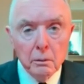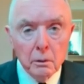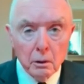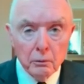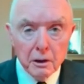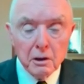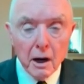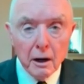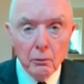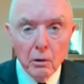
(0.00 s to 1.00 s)
a
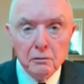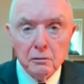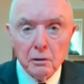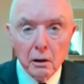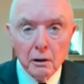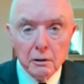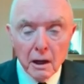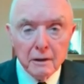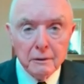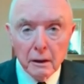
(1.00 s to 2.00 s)
retired one-star
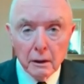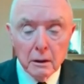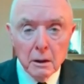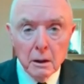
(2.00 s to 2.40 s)
Tata,